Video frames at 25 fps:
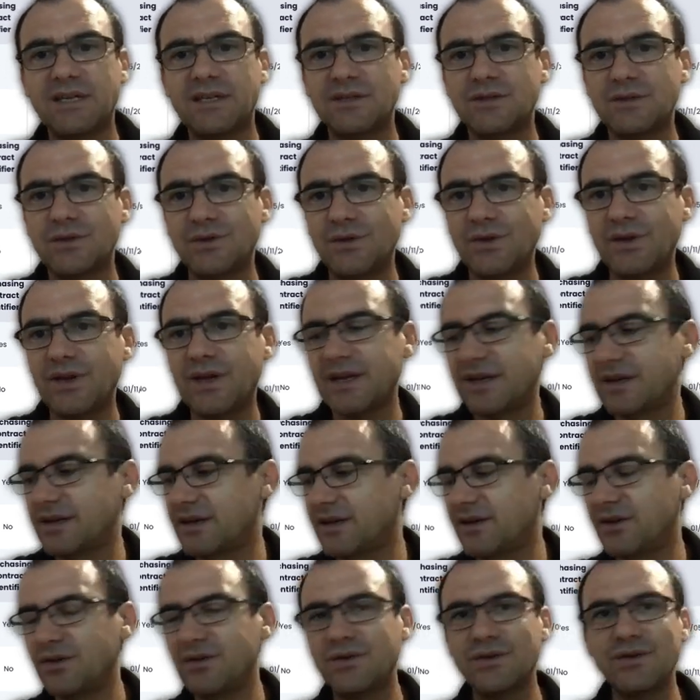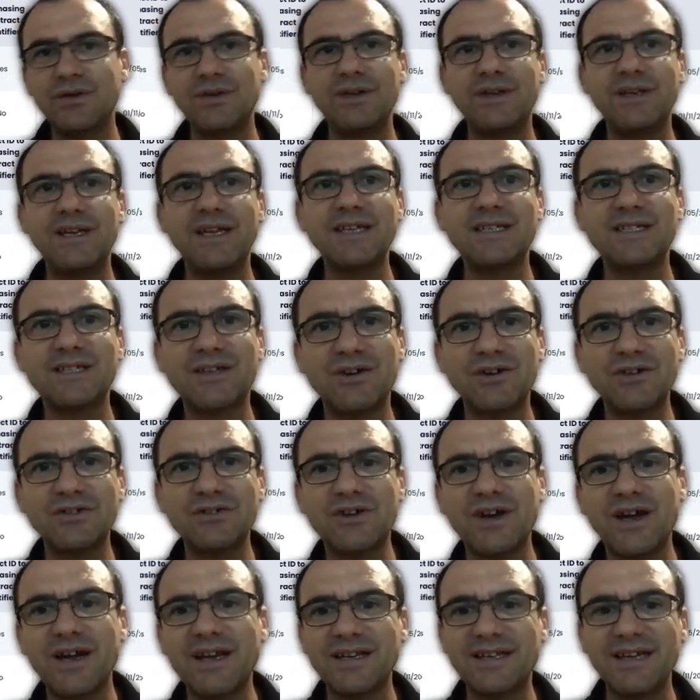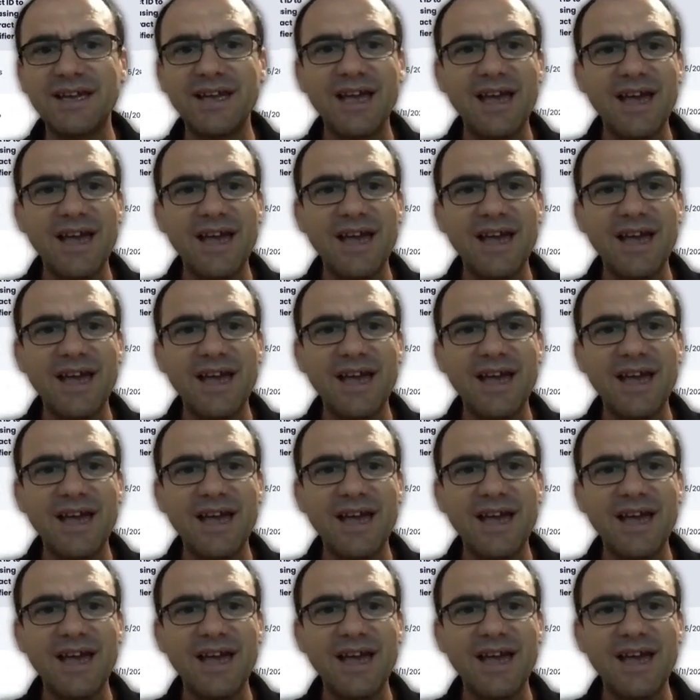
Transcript: until you get your next contract.